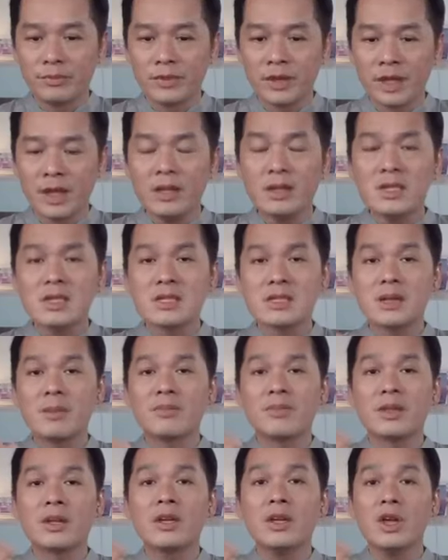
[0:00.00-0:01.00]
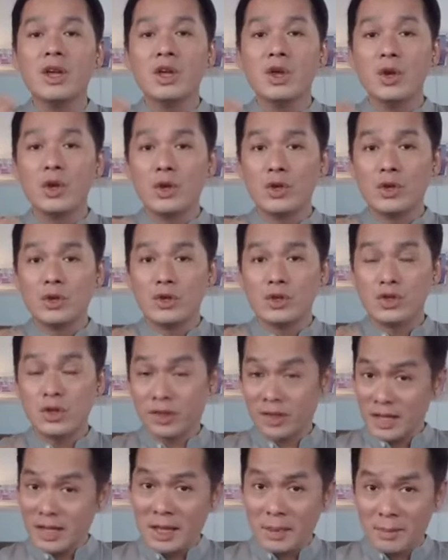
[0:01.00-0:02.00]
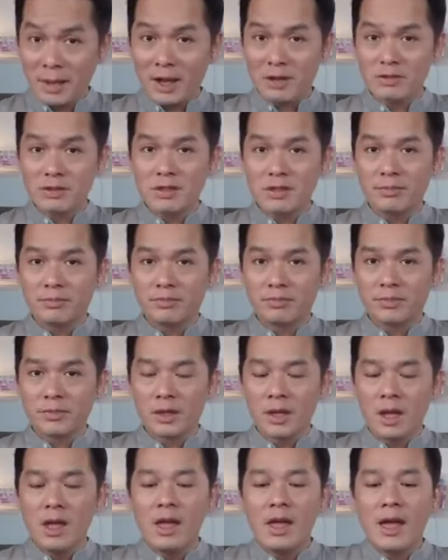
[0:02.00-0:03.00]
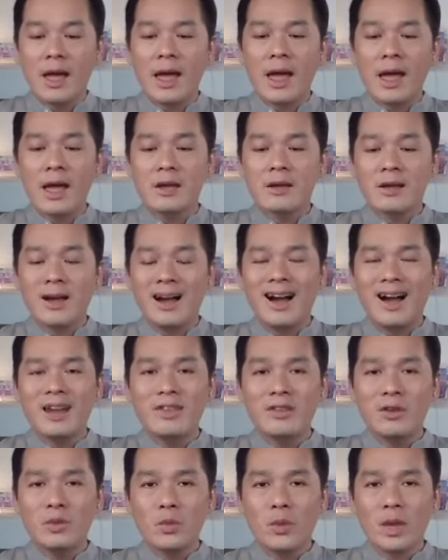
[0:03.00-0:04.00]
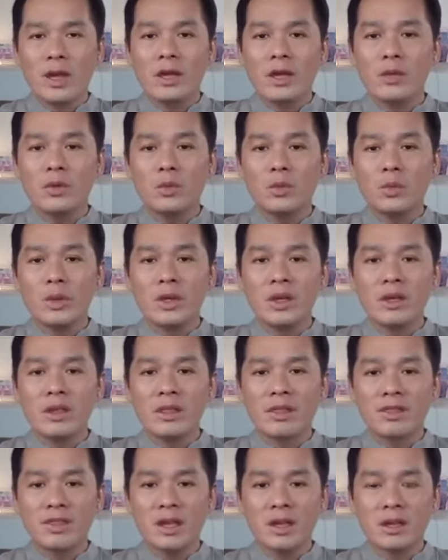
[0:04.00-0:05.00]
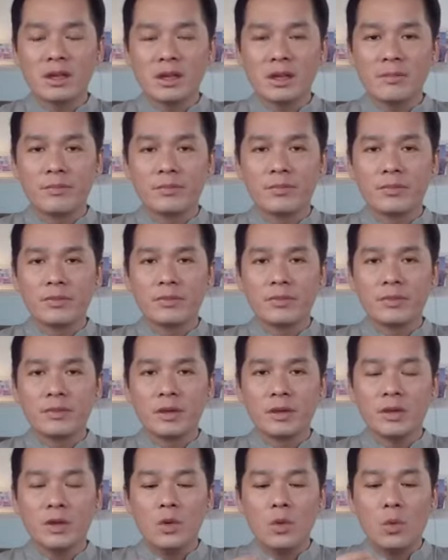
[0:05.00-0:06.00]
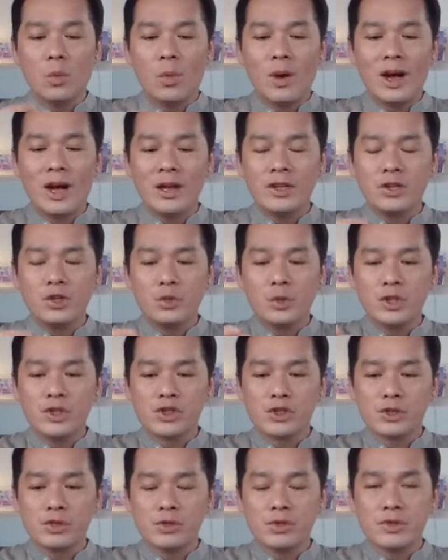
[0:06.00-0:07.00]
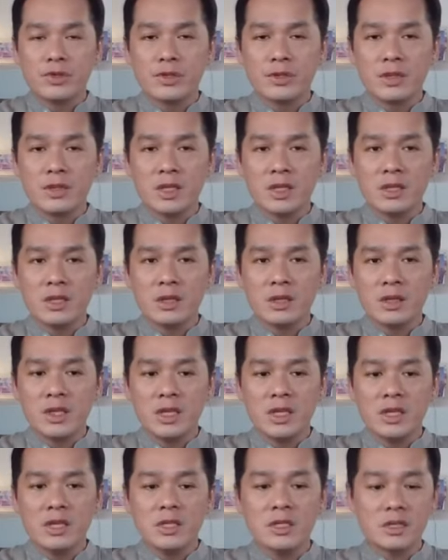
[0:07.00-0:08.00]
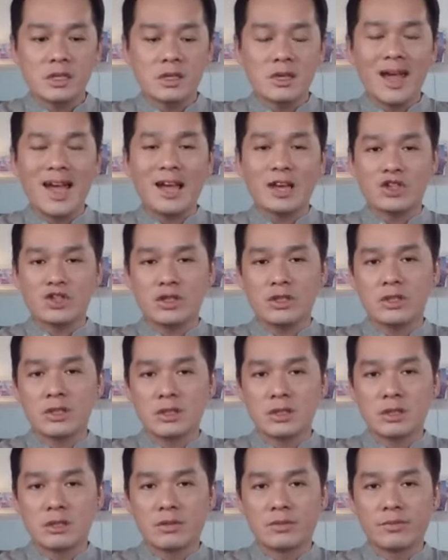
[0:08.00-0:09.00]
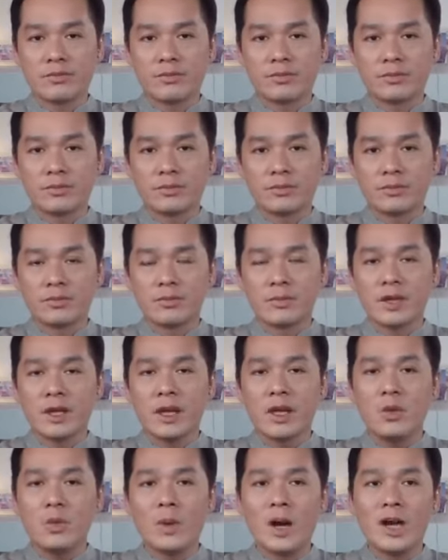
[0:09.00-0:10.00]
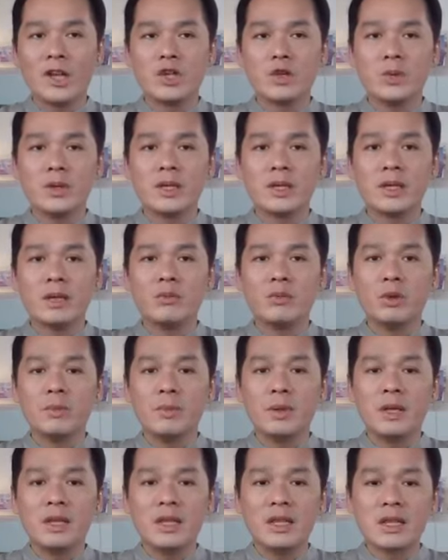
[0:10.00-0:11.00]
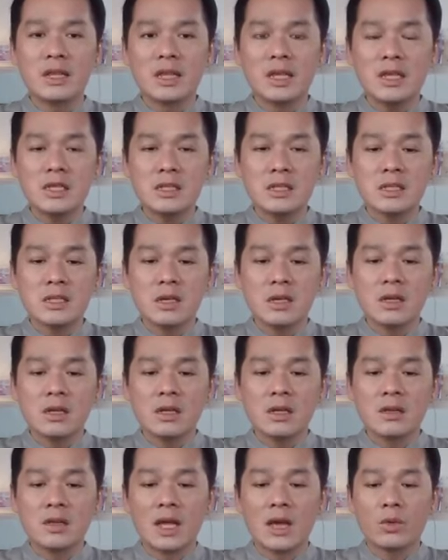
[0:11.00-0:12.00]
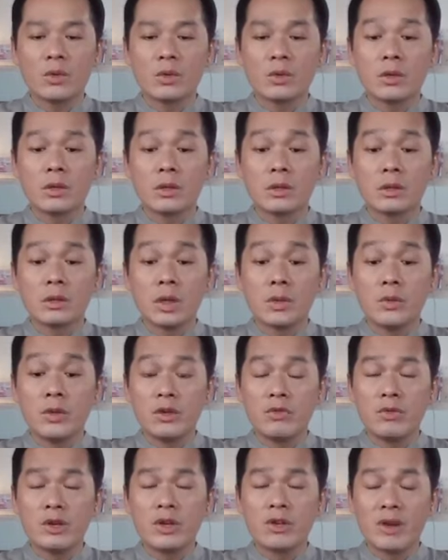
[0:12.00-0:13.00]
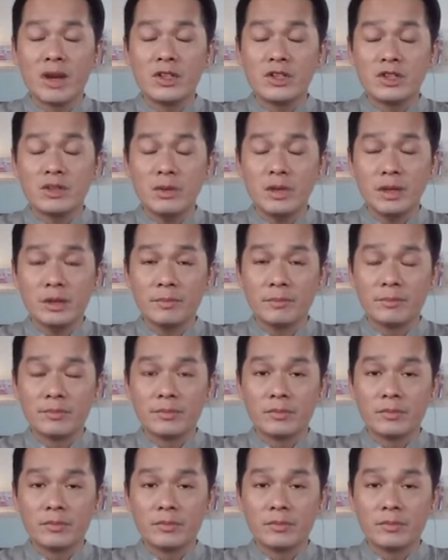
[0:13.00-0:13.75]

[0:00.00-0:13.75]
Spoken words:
Okay, this is something to think about. And either way we think, why do we choose these actions? Okay, why do we keep repeating things that we regret doing?